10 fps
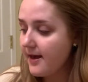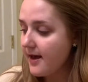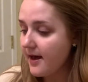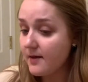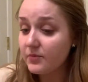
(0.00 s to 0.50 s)

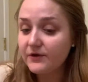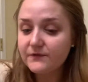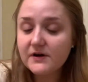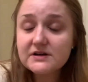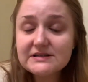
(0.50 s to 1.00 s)
And the
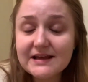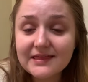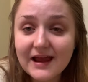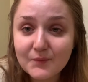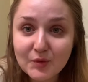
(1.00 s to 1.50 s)
first thing
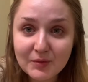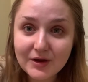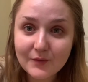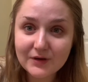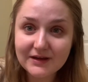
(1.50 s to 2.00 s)
that I'm going to be
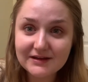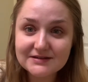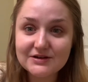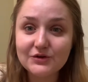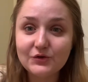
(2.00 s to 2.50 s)
going
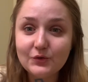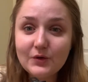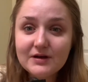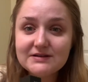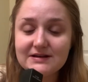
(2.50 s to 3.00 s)
into
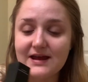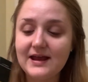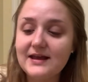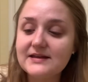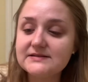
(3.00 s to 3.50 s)

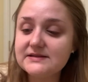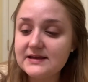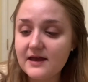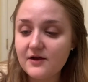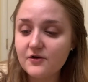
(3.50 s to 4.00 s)
today is the
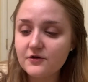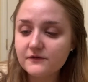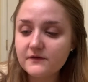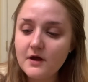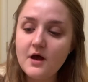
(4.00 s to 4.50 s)
e.l.f.
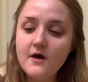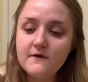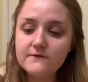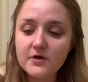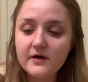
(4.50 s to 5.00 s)

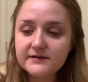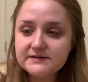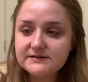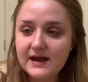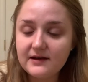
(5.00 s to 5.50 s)
Flawless
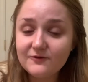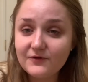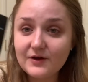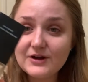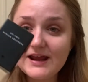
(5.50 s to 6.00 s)
Satin
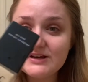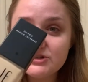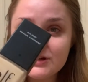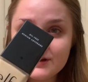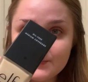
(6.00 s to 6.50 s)

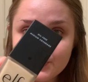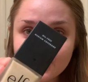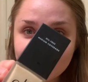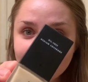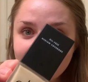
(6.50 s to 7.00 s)
Foundation.
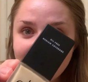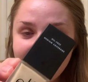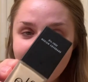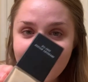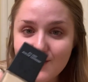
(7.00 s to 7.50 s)

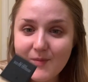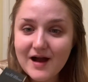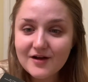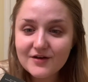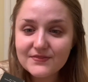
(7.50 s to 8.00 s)
I
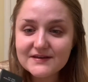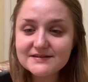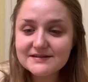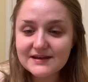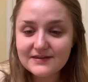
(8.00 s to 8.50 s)
got
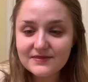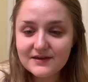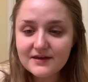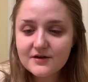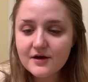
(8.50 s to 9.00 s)
this in
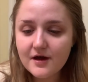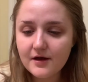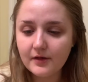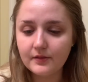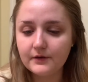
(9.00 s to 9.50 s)
the
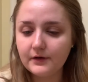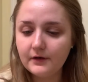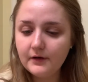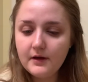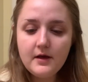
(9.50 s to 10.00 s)

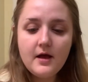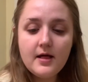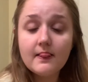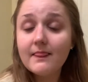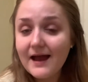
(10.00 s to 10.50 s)
color
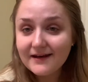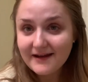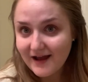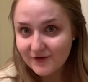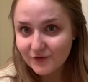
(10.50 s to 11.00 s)
Light
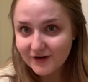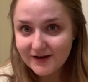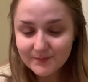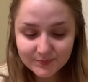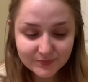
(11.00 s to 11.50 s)
Ivory,
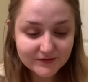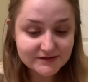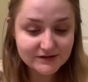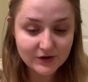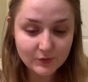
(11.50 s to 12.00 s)

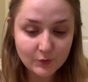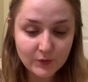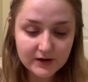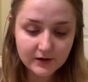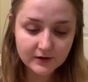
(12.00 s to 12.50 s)
so
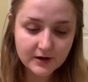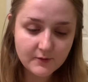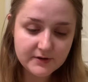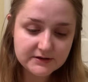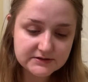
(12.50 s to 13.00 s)
we are
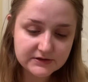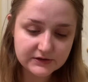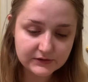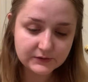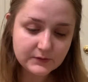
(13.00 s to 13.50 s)
going
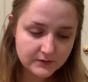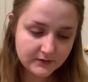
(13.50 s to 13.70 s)
to